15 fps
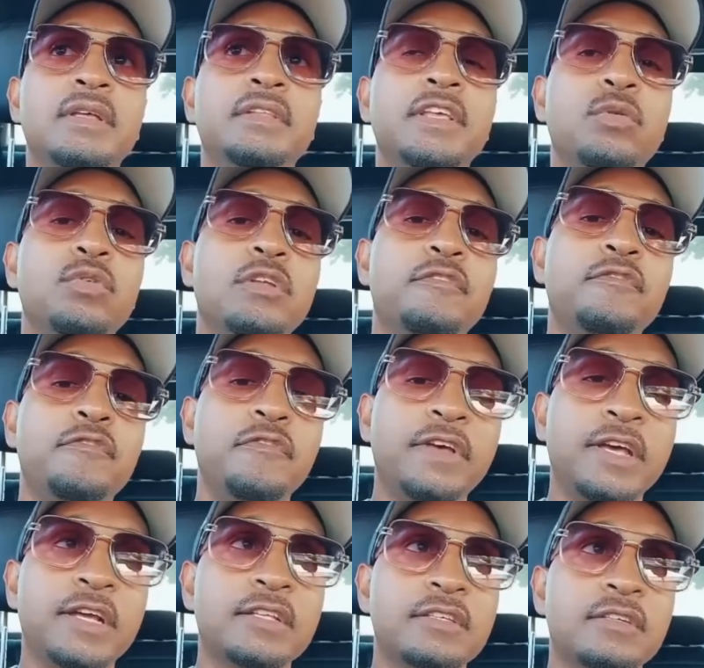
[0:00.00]
they will
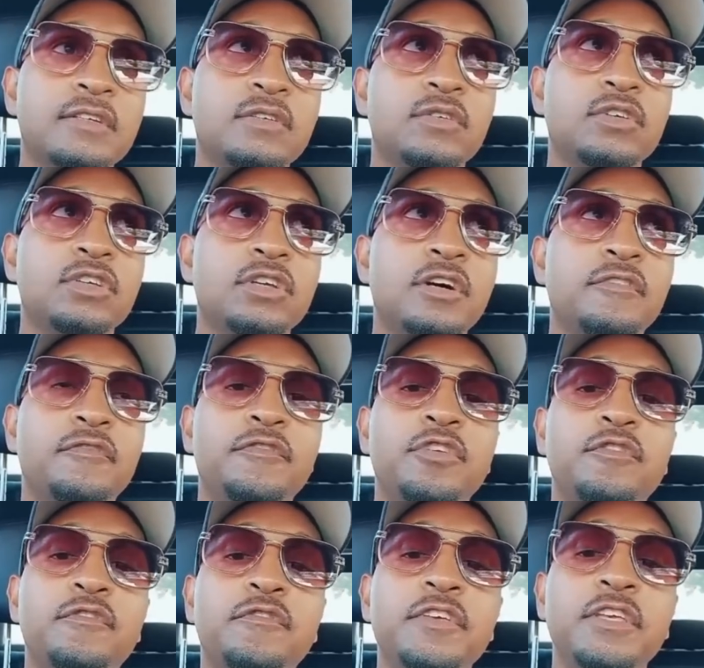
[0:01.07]
affect
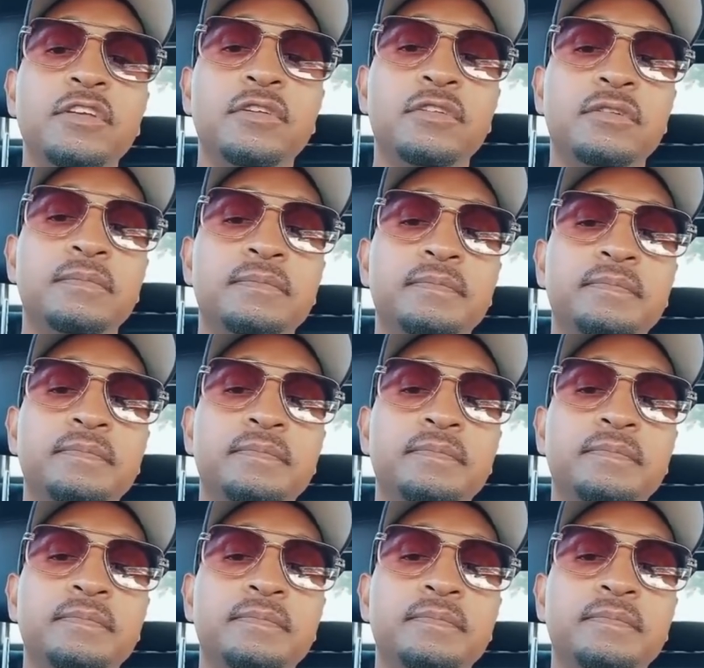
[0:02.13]
your field.